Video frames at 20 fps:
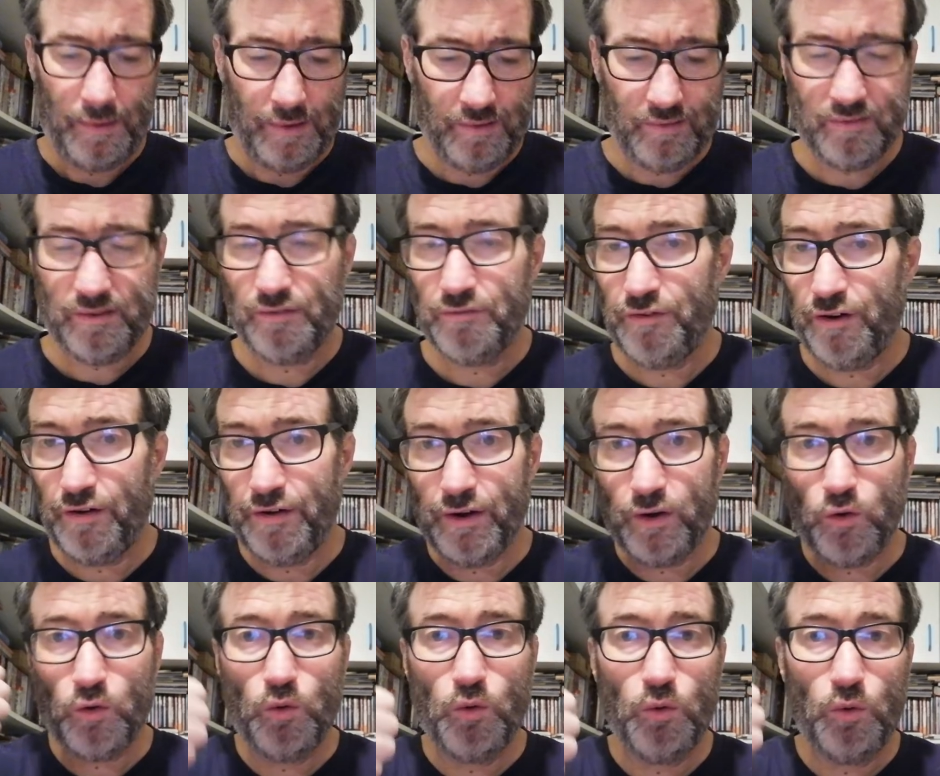It's a
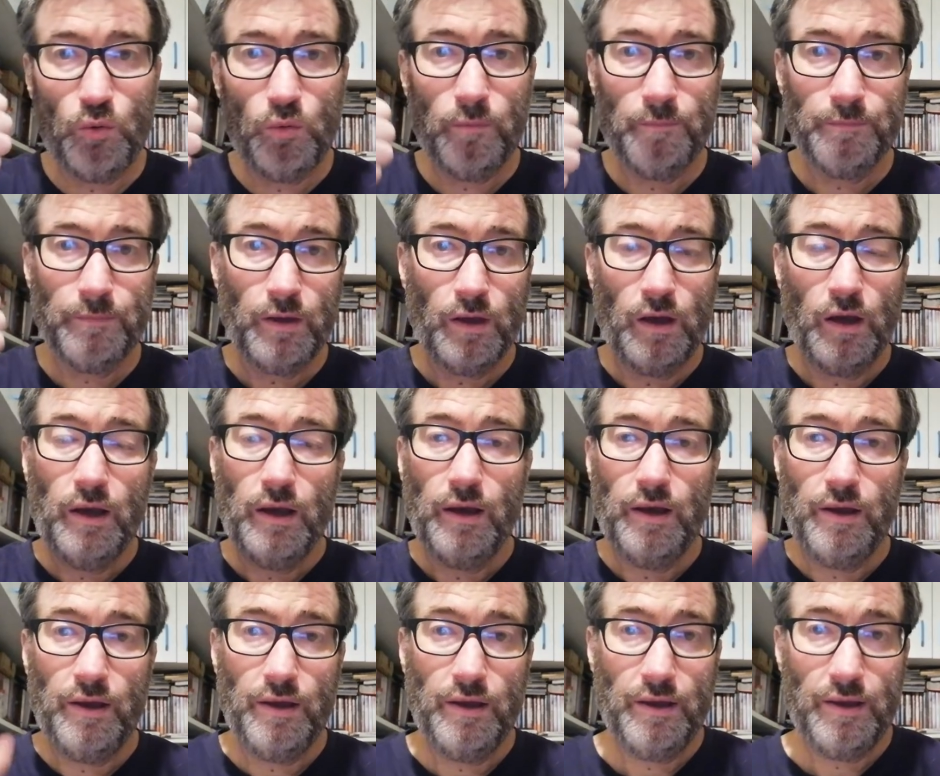very cool
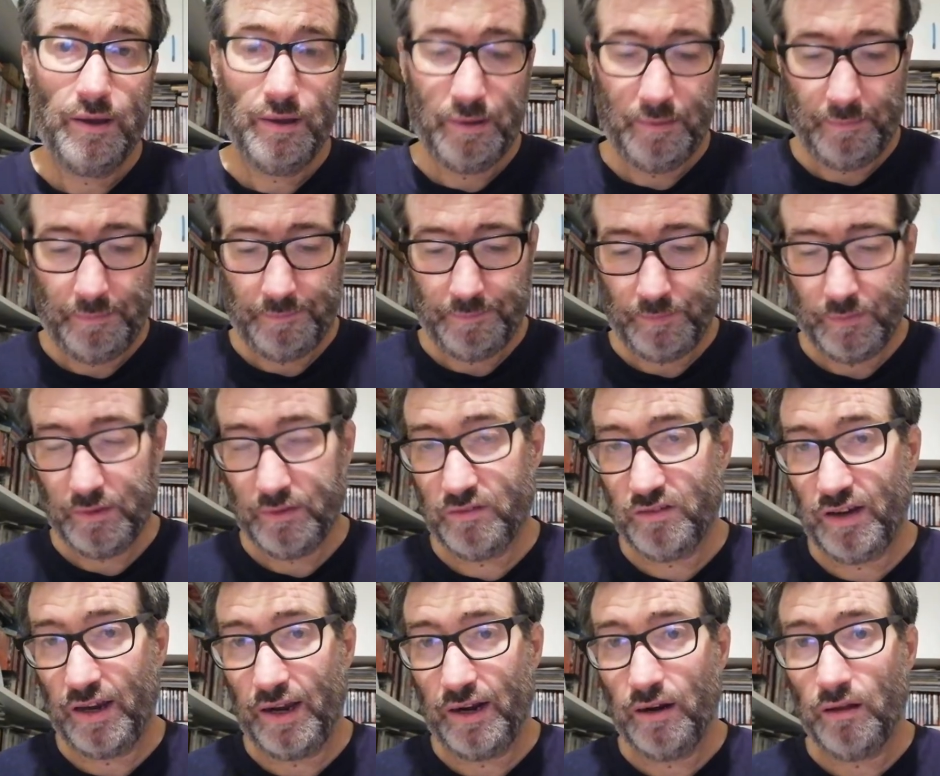uh,
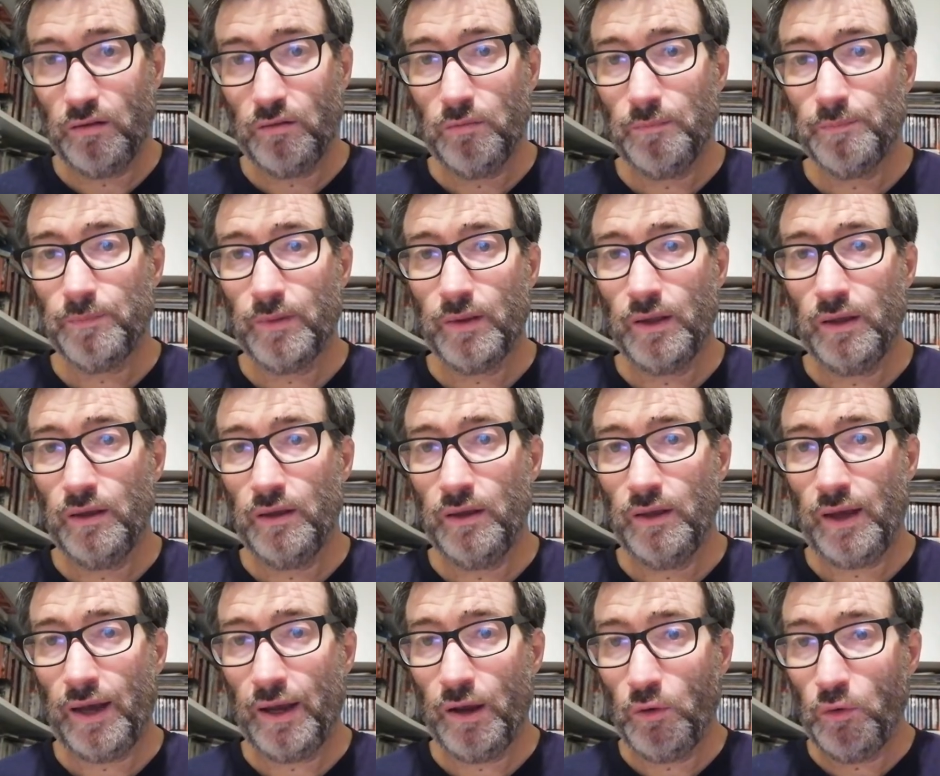channel.
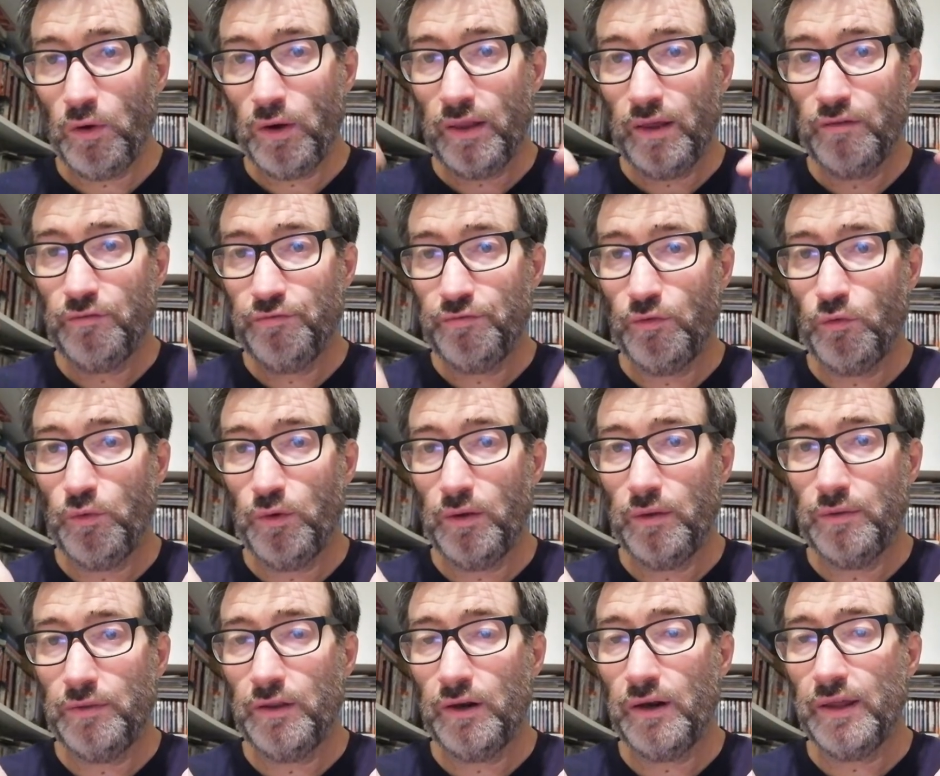Uh, I will leave
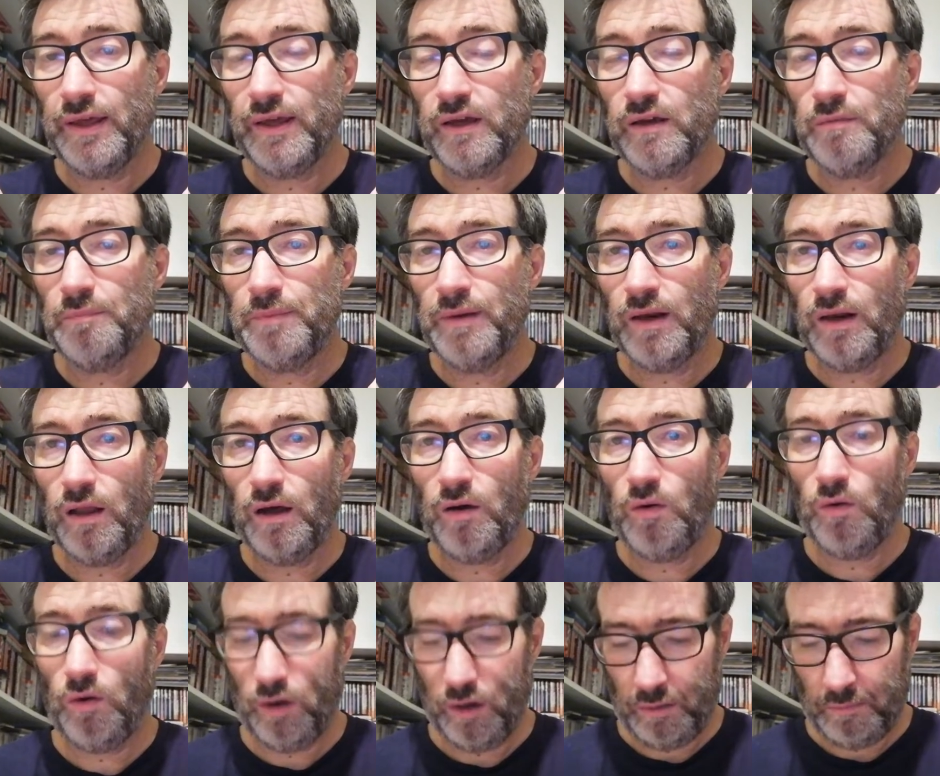the link
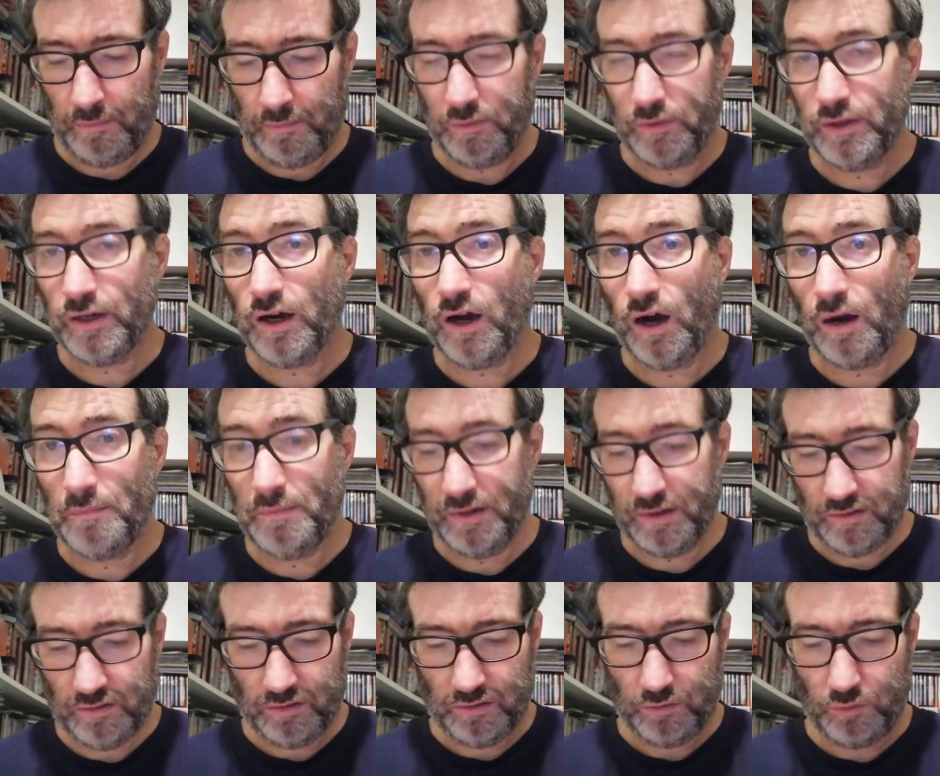below on the
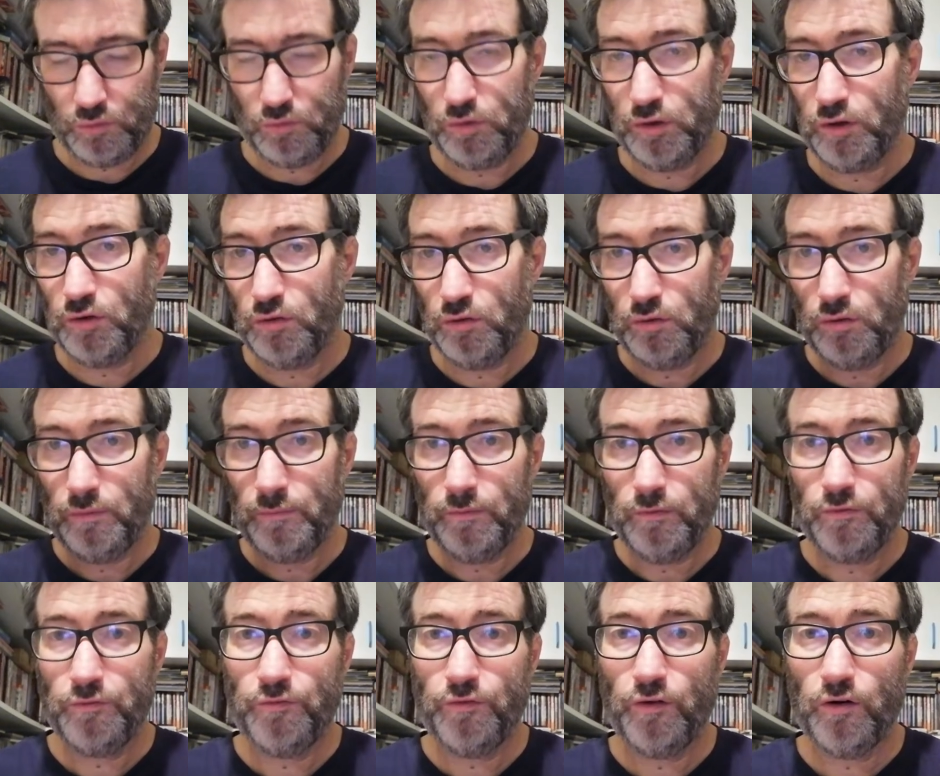comments to you
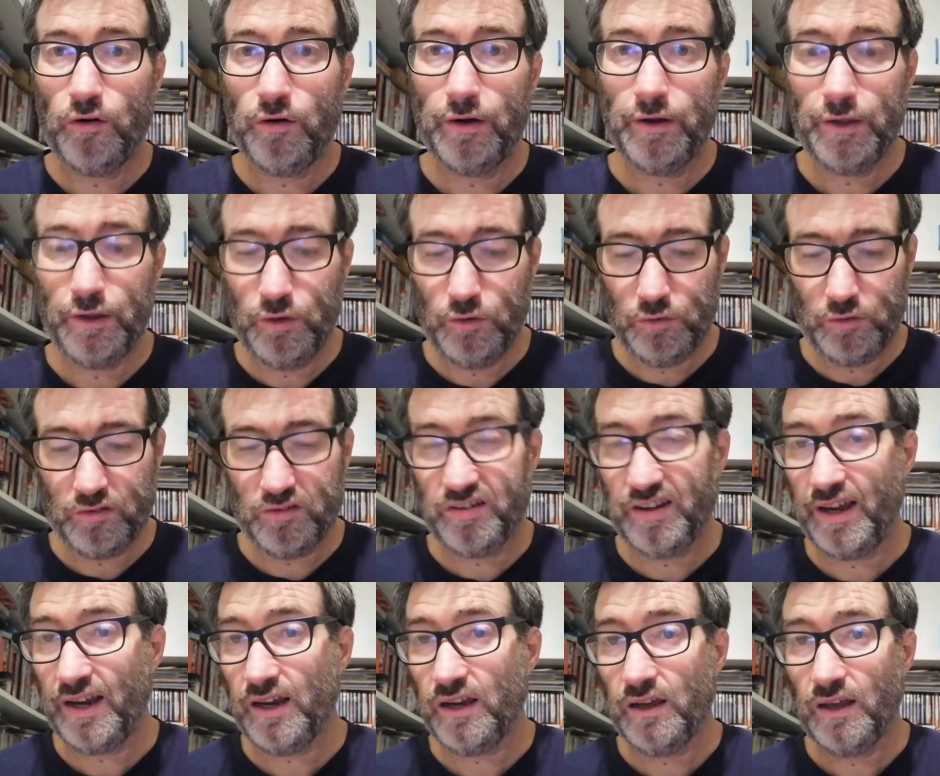for you
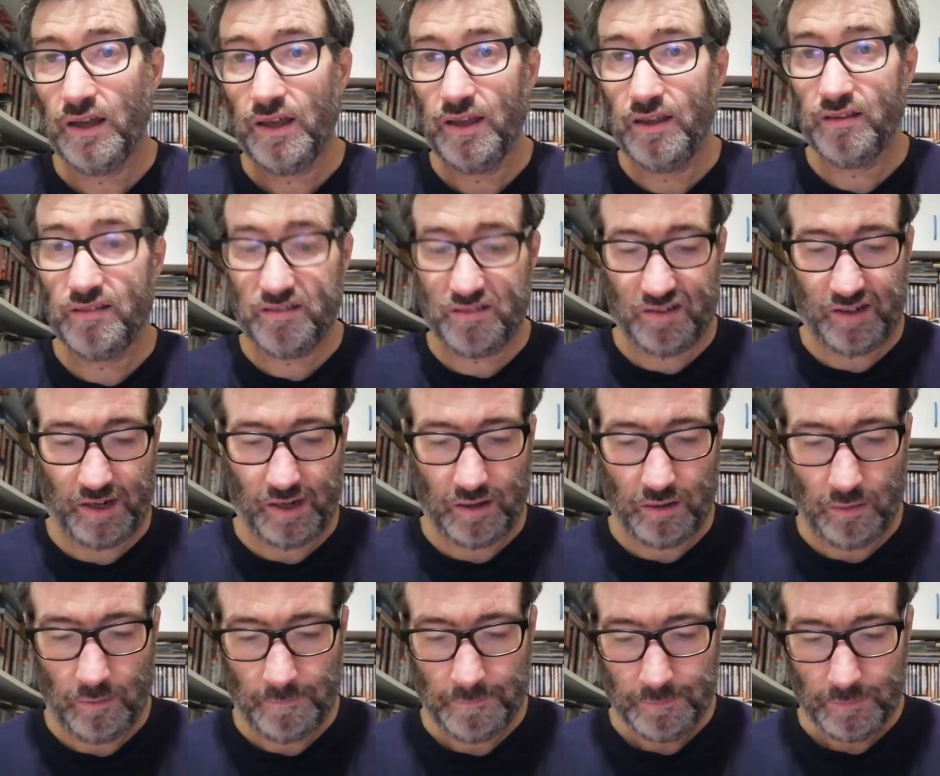check his
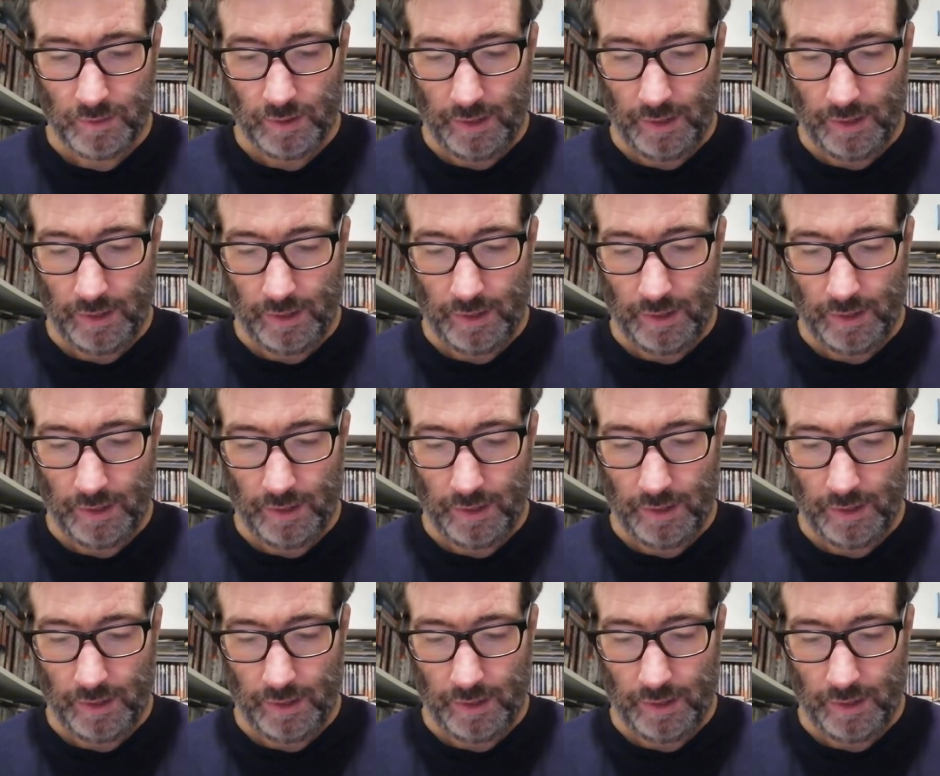channel.